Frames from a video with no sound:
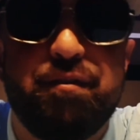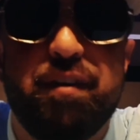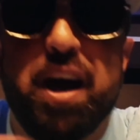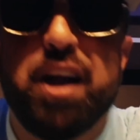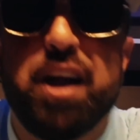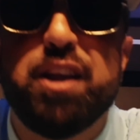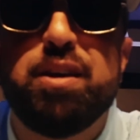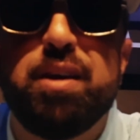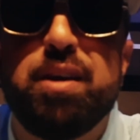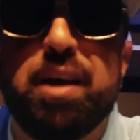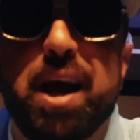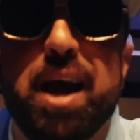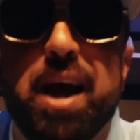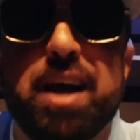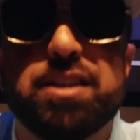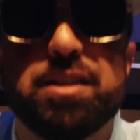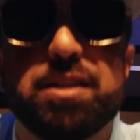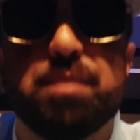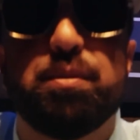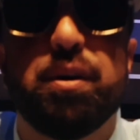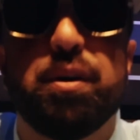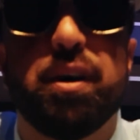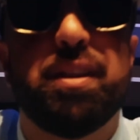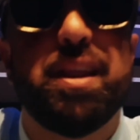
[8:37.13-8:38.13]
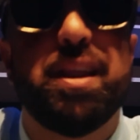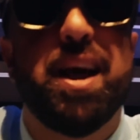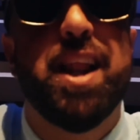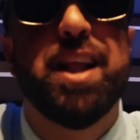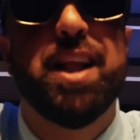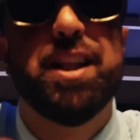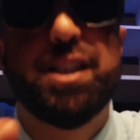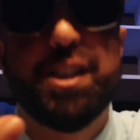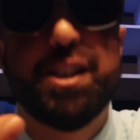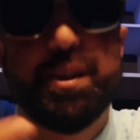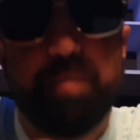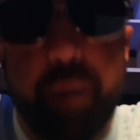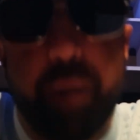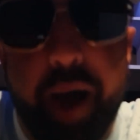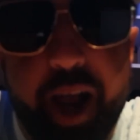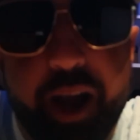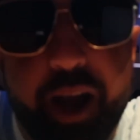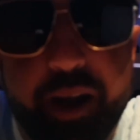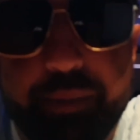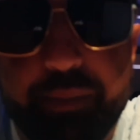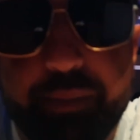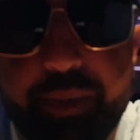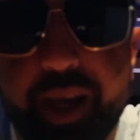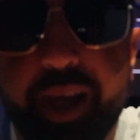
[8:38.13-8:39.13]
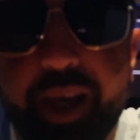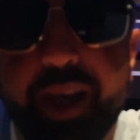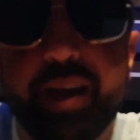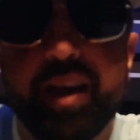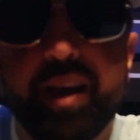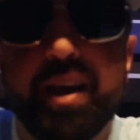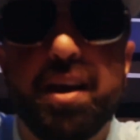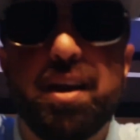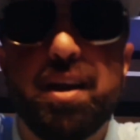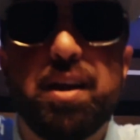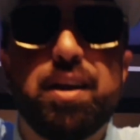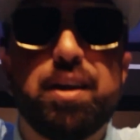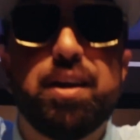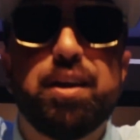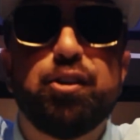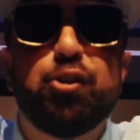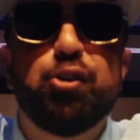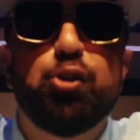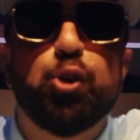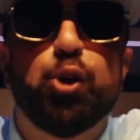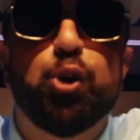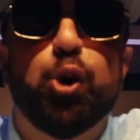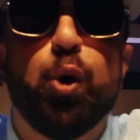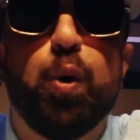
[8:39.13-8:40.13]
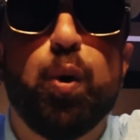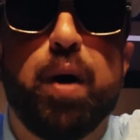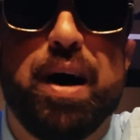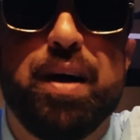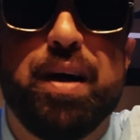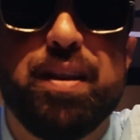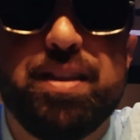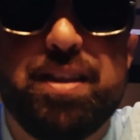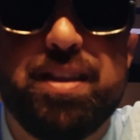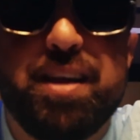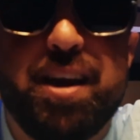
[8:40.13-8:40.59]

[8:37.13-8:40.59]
find you guys a book that inspired me to go out